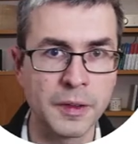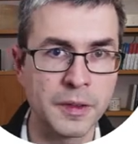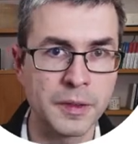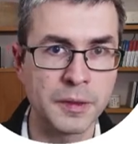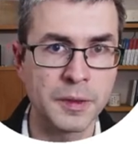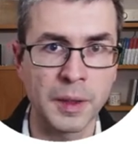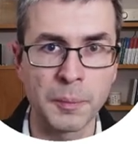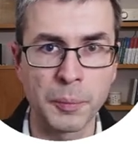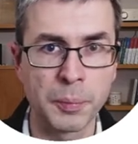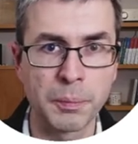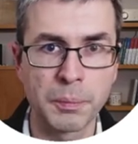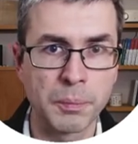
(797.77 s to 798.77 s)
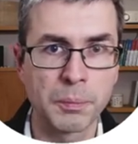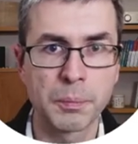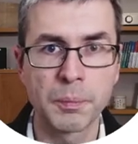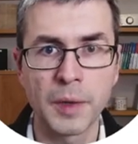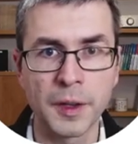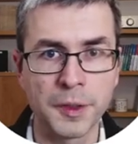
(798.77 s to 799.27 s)
some
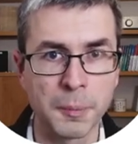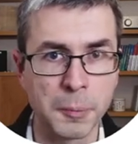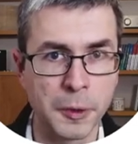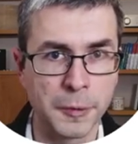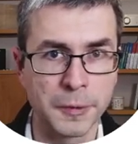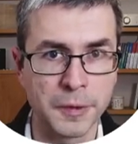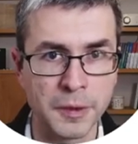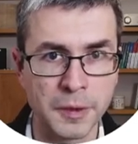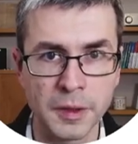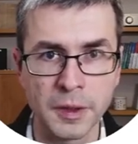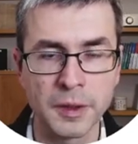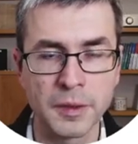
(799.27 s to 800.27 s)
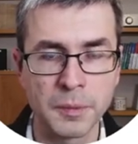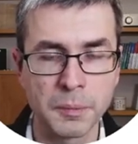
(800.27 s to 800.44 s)
other person. Uh,